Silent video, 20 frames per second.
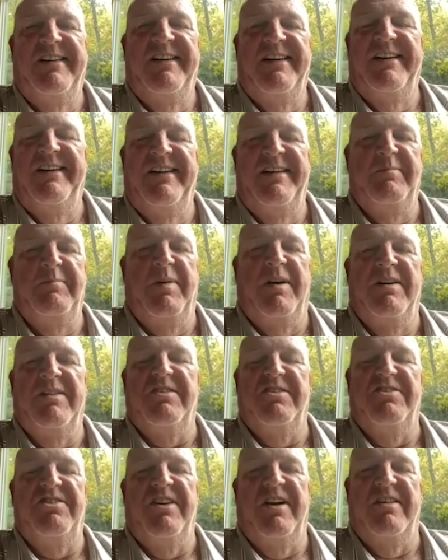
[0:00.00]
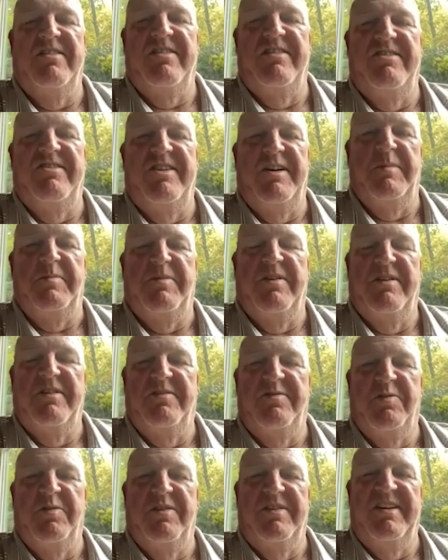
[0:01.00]
and hit bunker shots and chips on
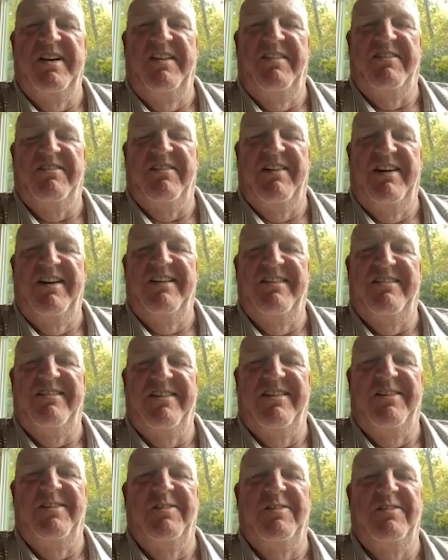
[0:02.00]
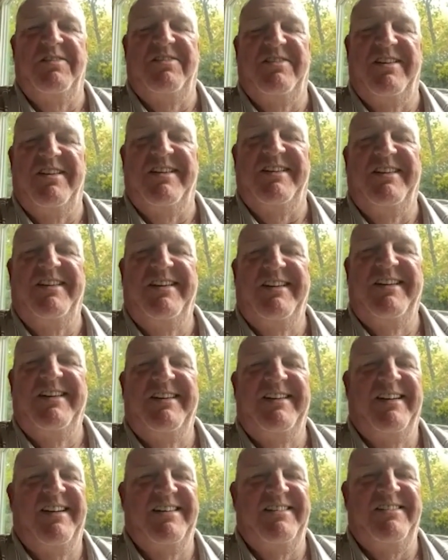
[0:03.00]
the 14th green so it was uh,
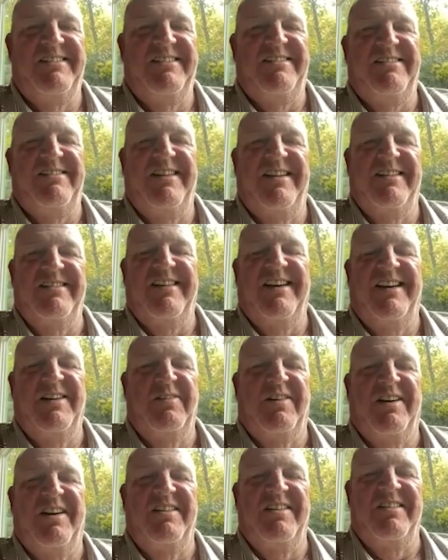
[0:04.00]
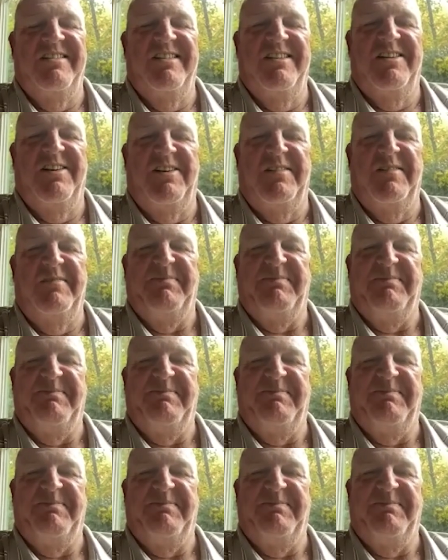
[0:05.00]
that's that's kind of where i learned it all